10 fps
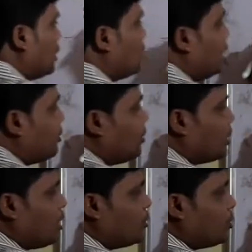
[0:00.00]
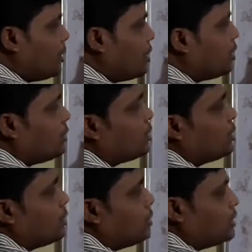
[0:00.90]
It will come to here.
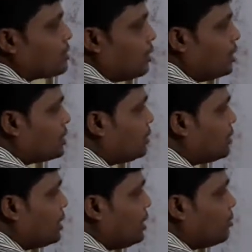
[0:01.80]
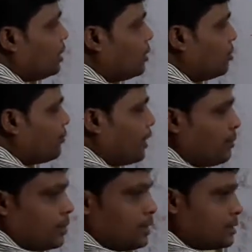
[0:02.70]
This condition 3 equal to 5,
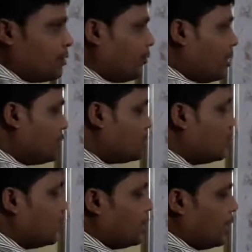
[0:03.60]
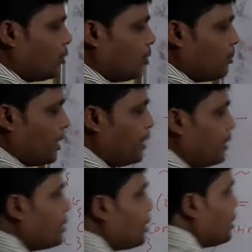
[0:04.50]
condition false. It will
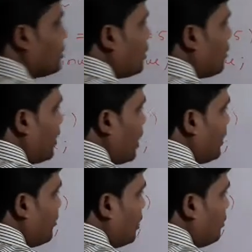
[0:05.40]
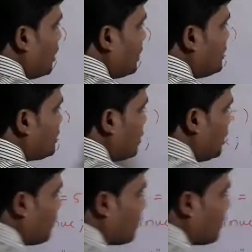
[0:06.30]
print the I value, that is 3.